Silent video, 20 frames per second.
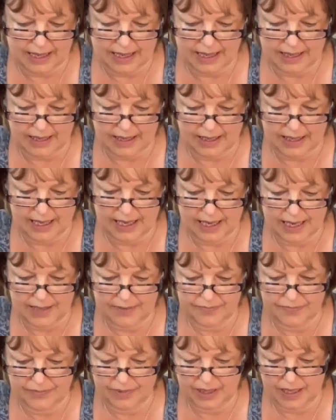Okay,
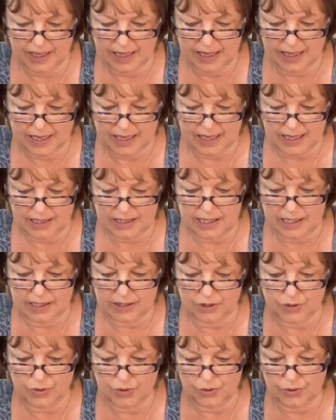so it's
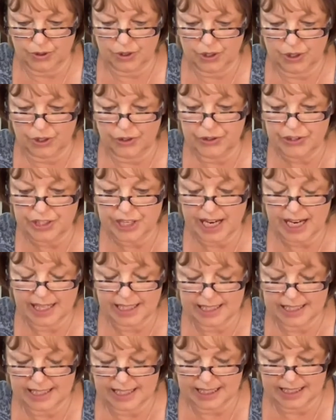called
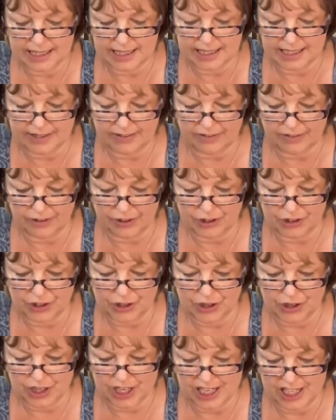contact adhesive, so
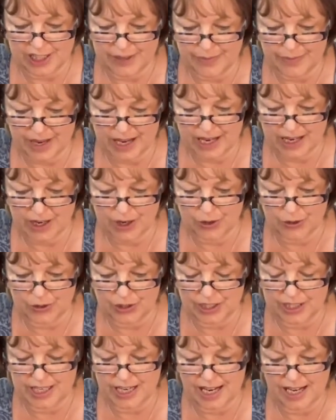you need to make
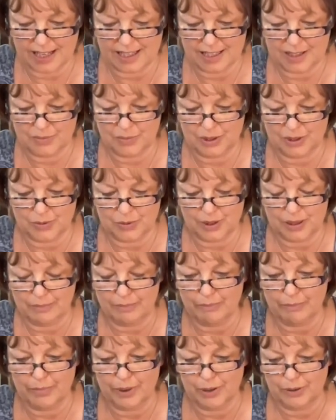contact between
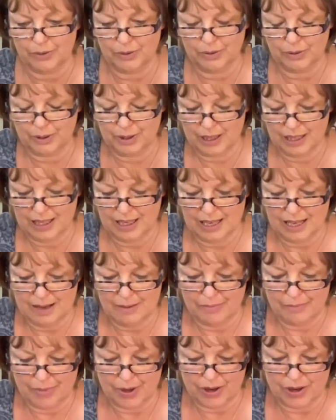both
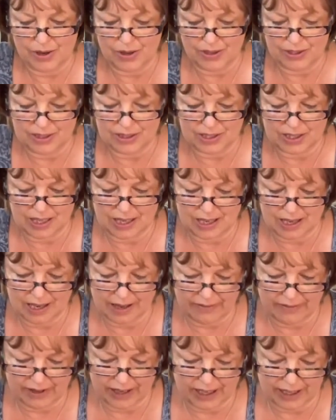parts that
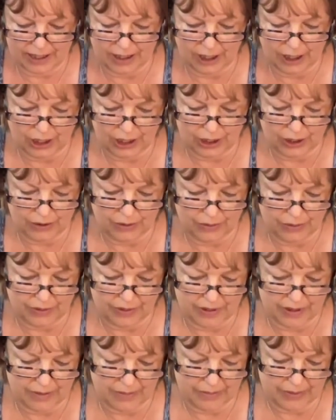have had glue on
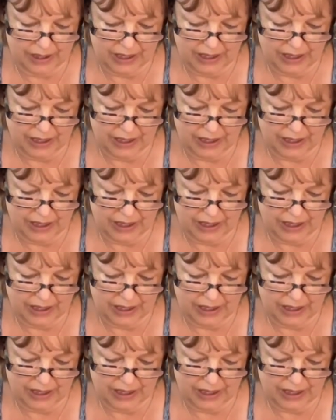them.